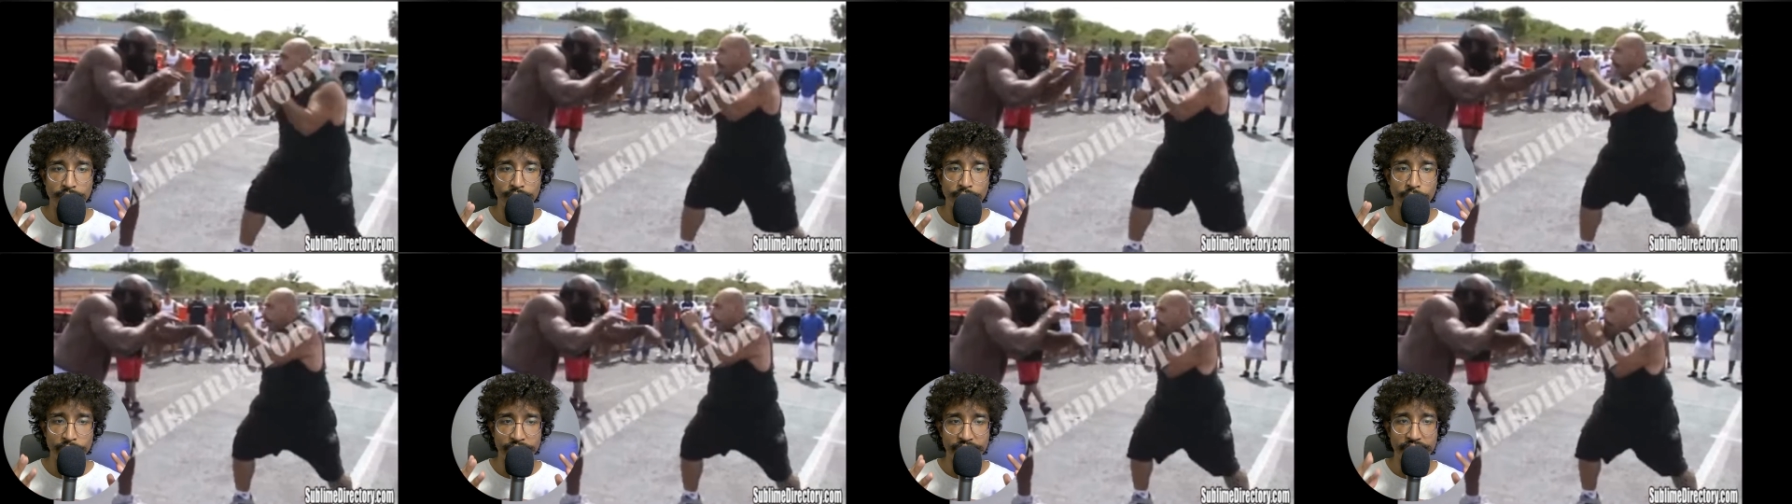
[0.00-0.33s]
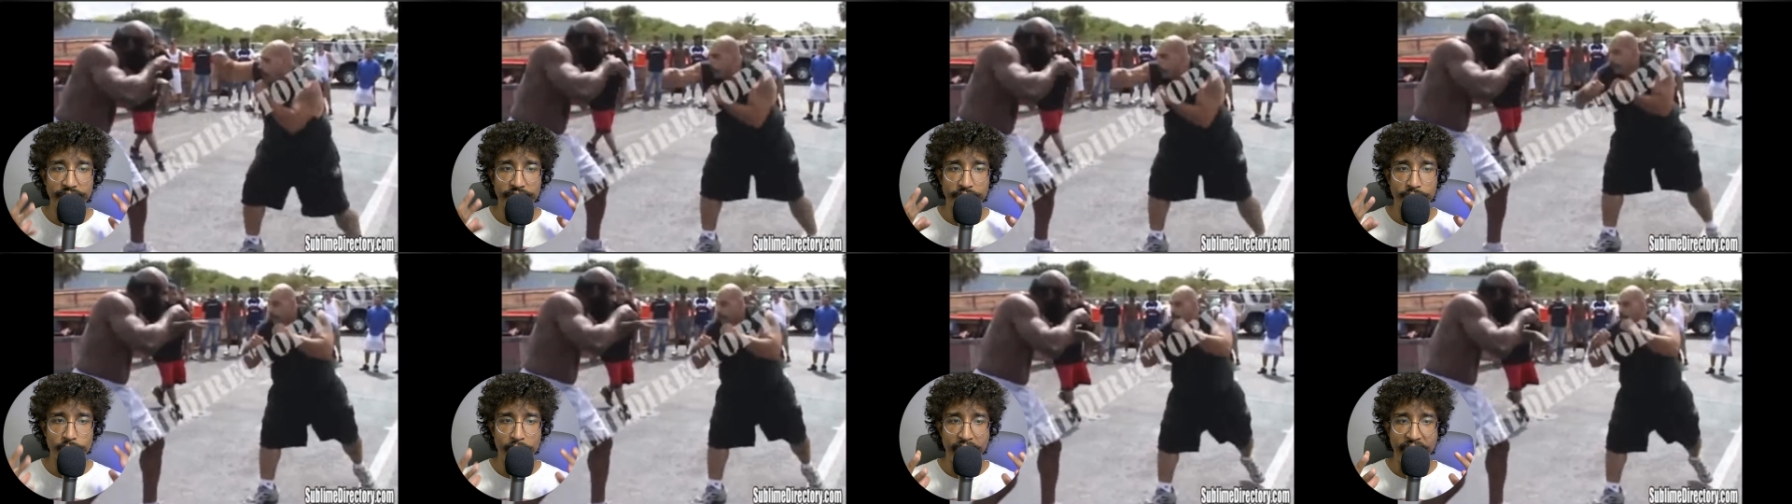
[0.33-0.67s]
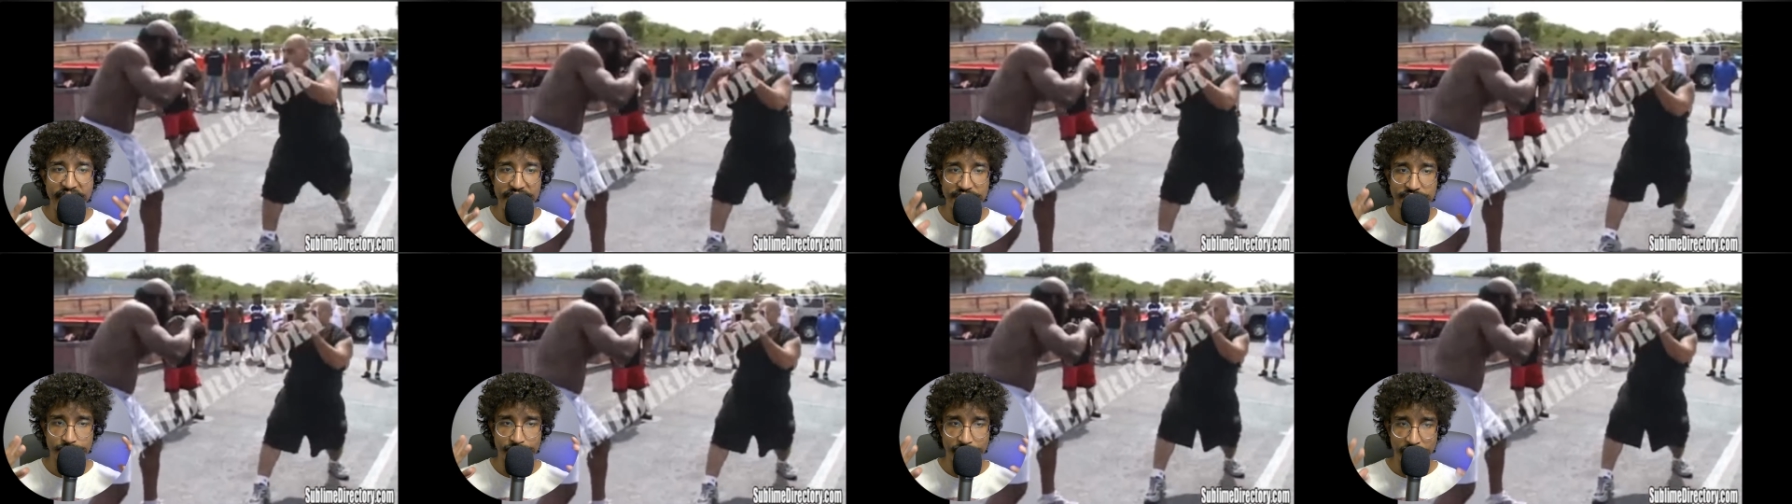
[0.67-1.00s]
really
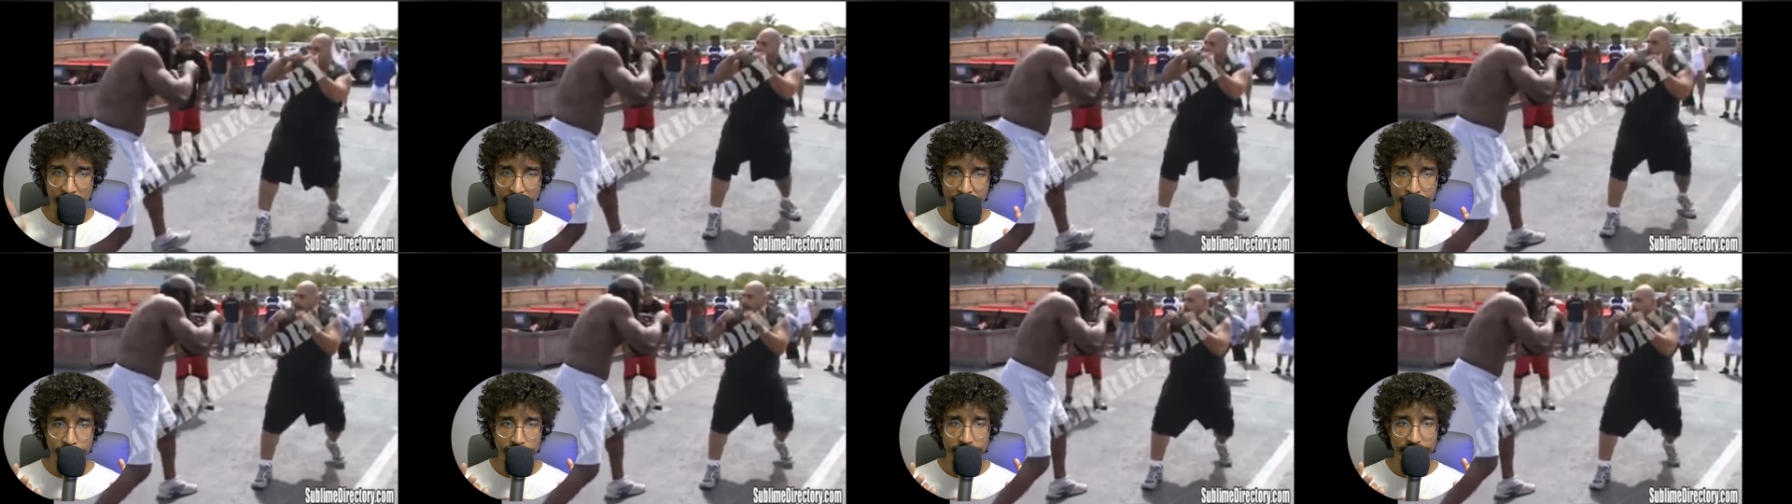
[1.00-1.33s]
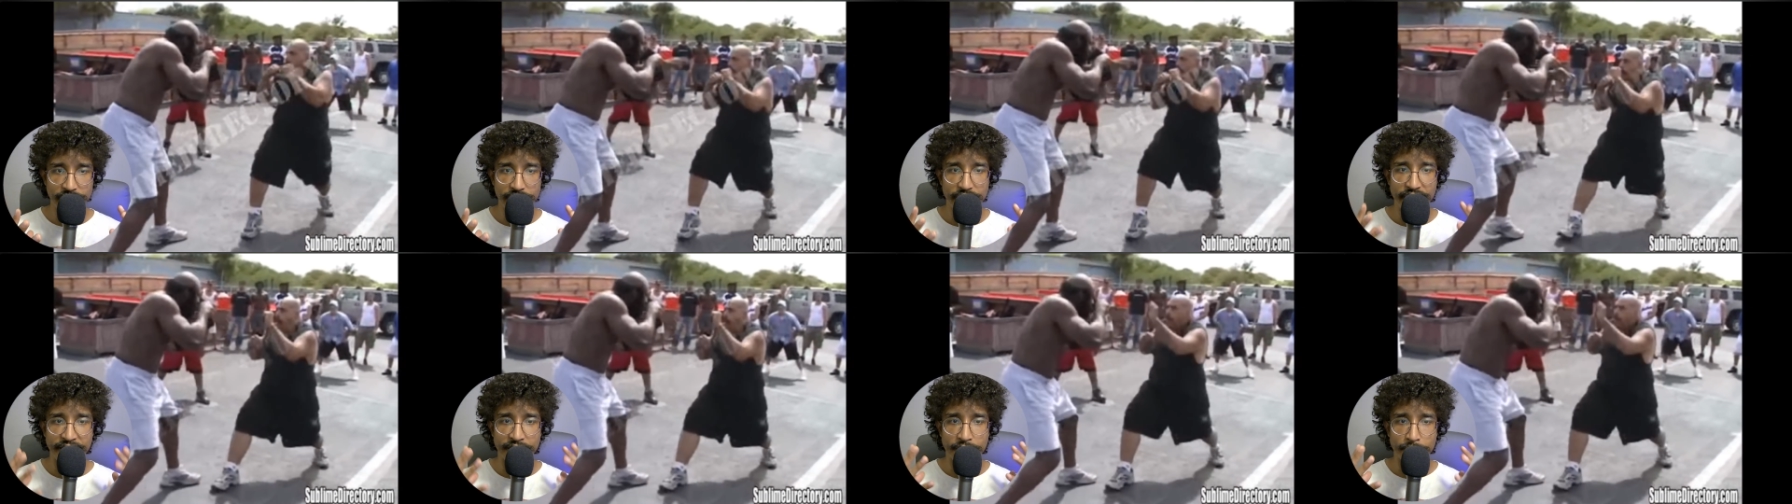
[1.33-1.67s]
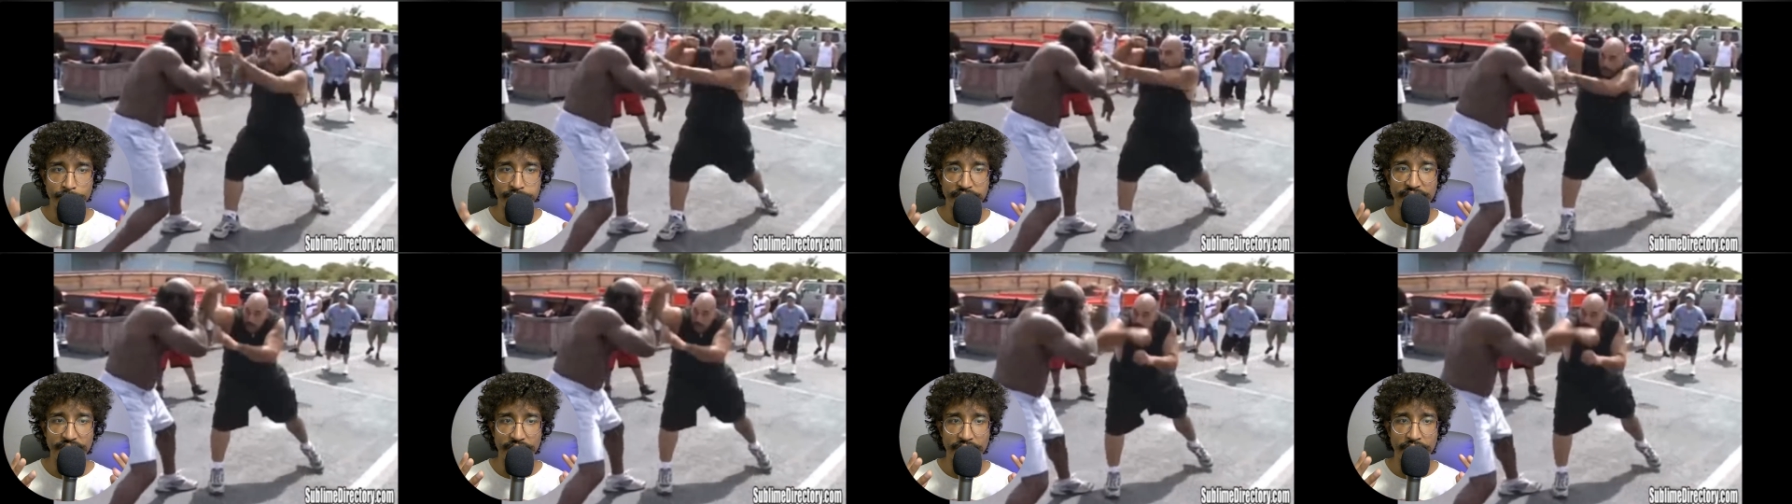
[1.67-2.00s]
grasp utterly and
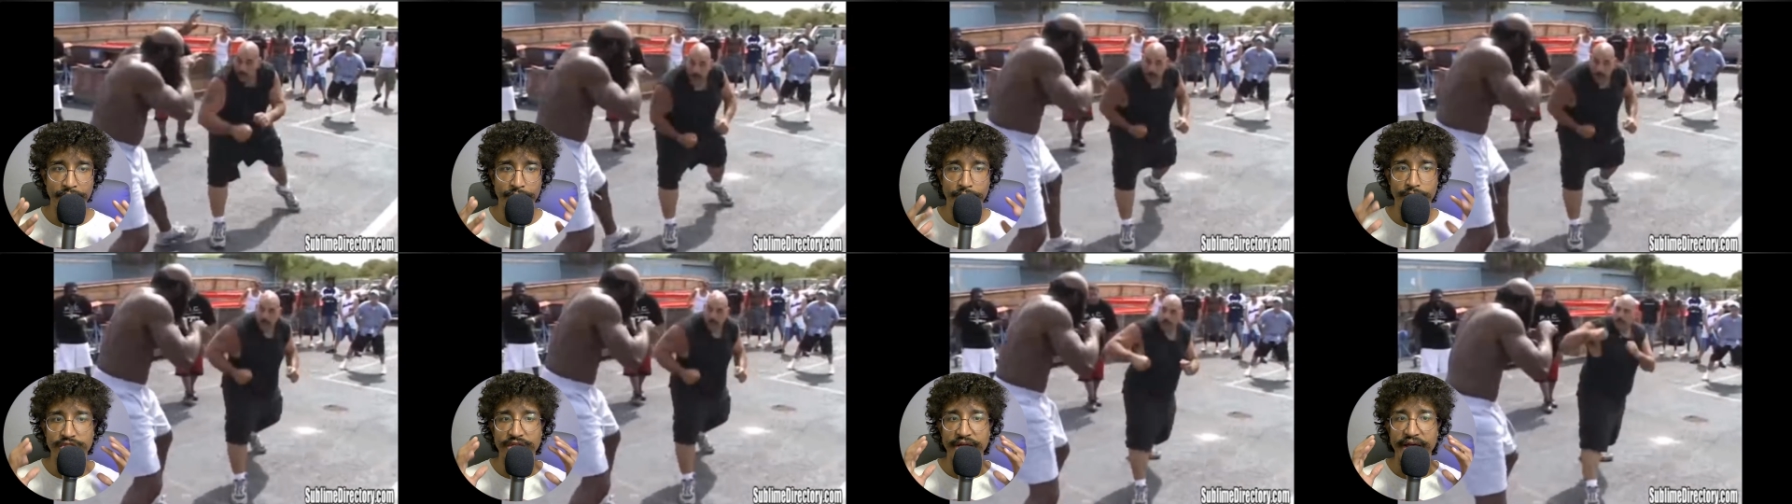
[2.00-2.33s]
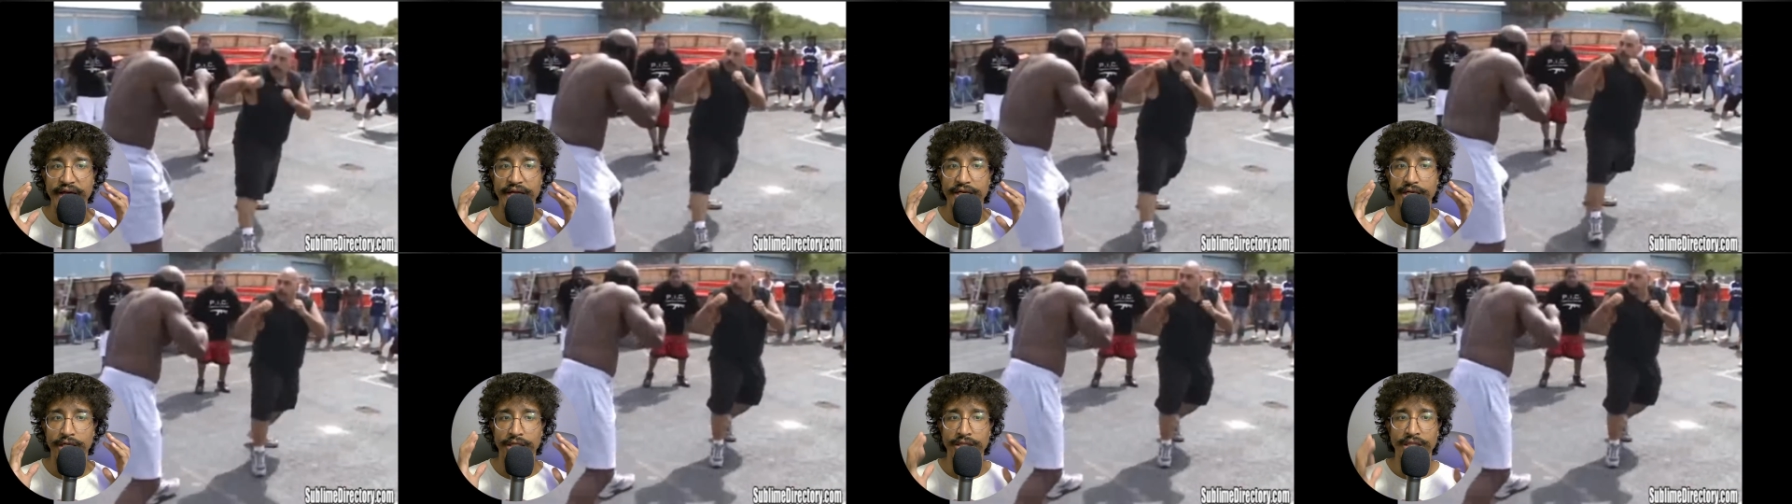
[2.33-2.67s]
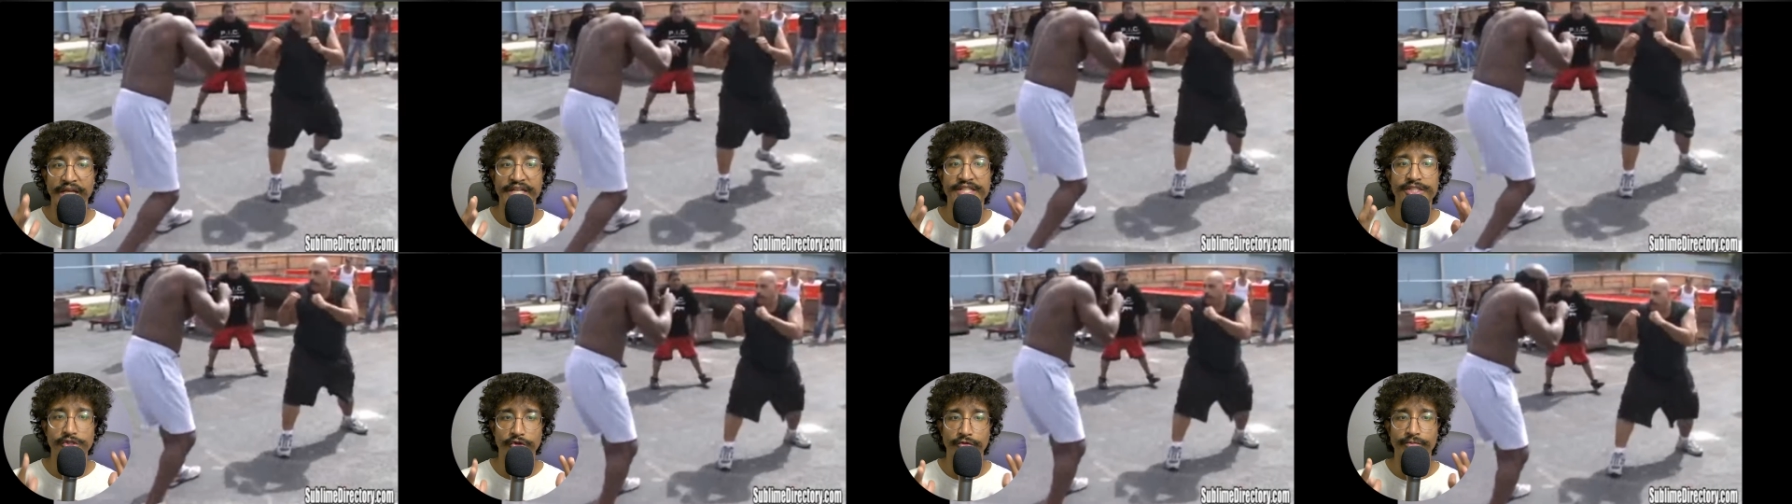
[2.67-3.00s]
completely understand
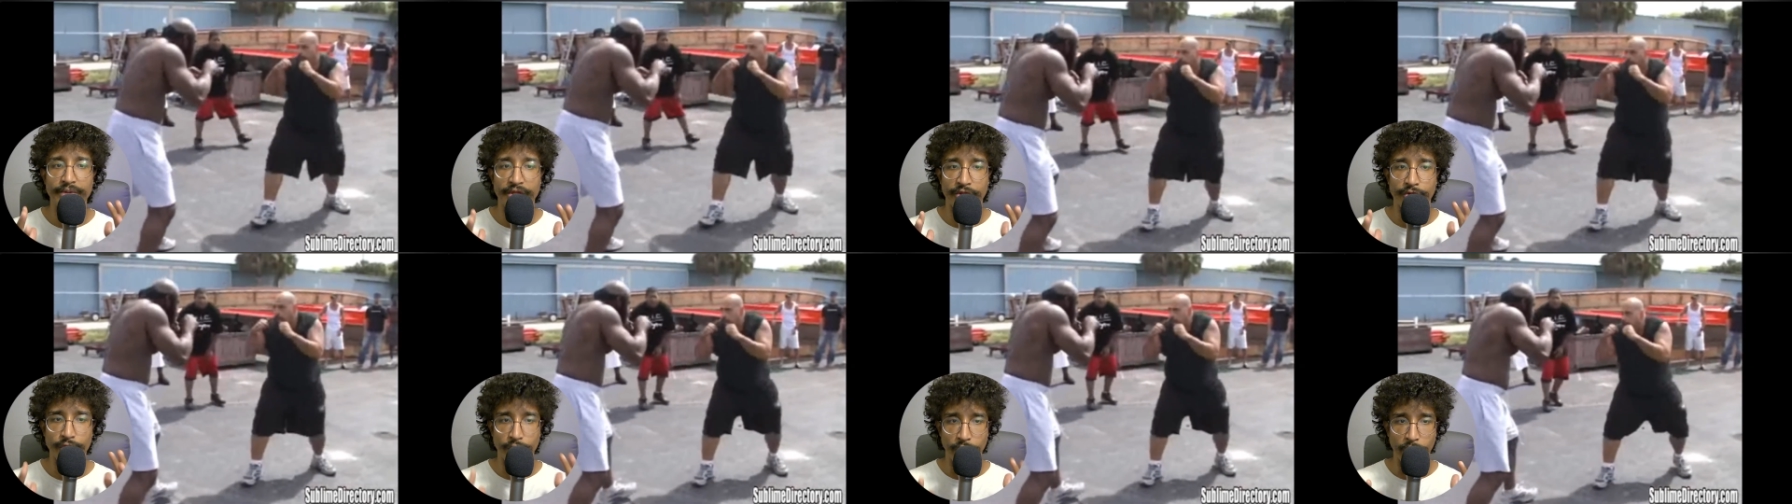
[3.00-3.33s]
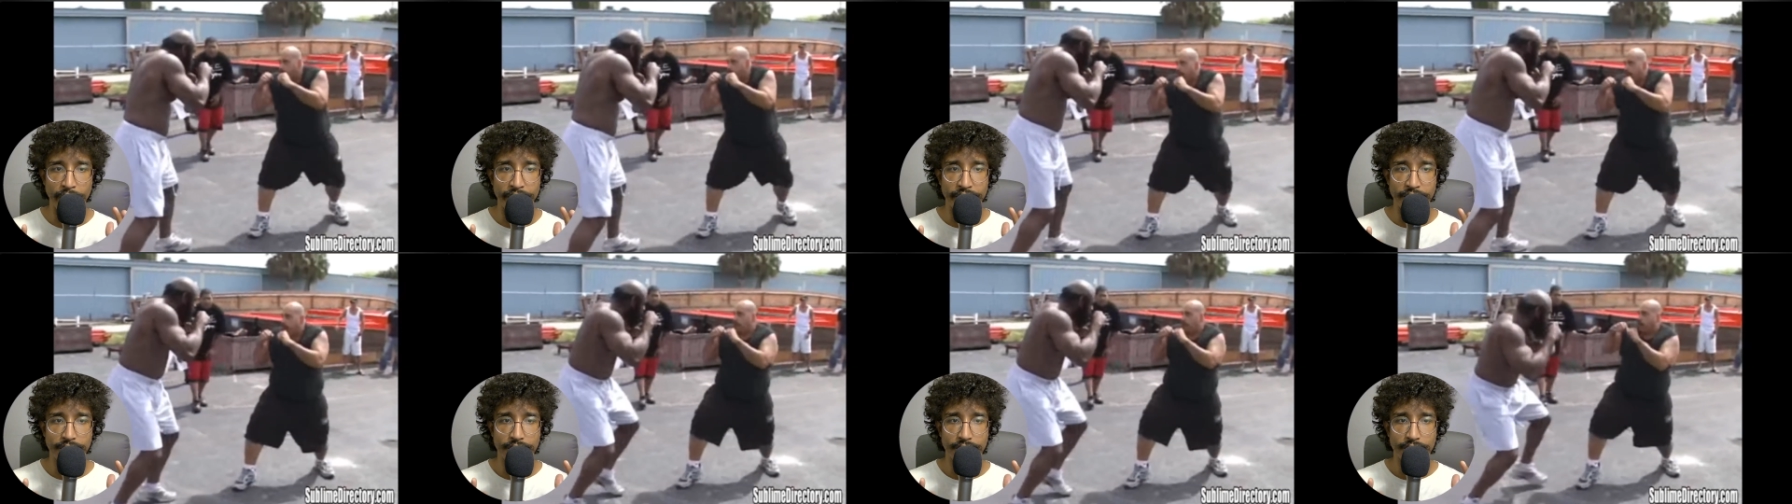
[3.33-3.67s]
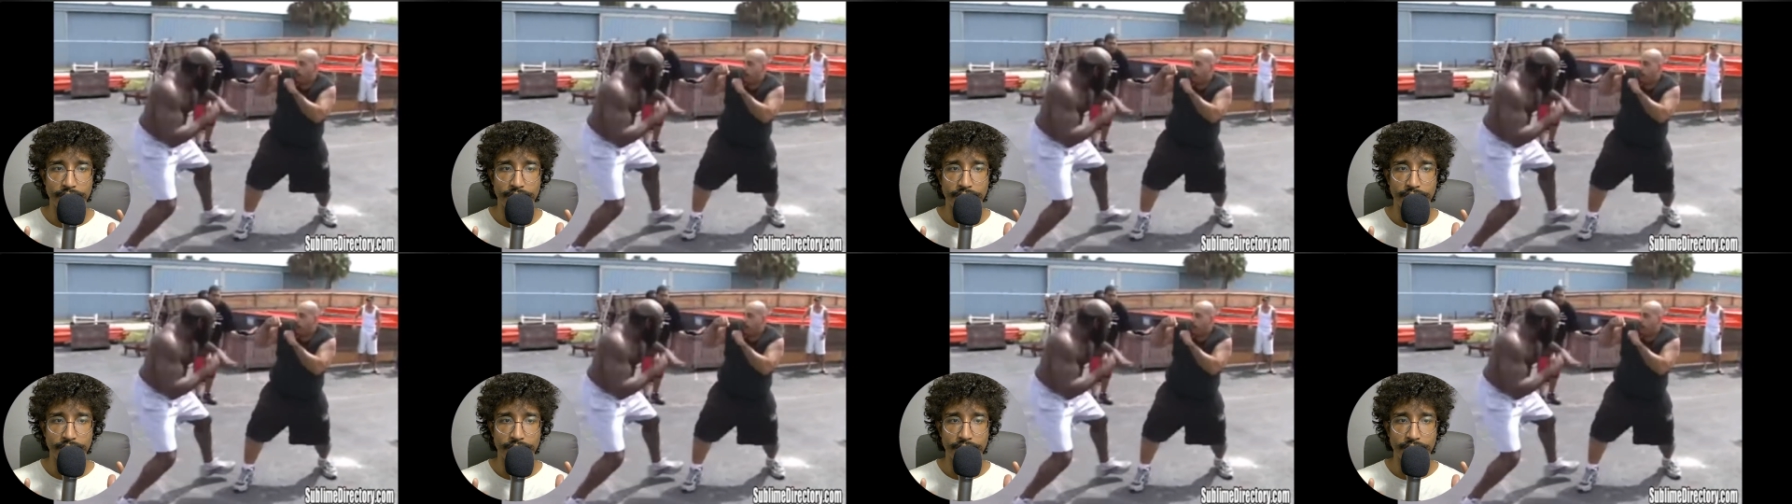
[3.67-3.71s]
unless you've been through it.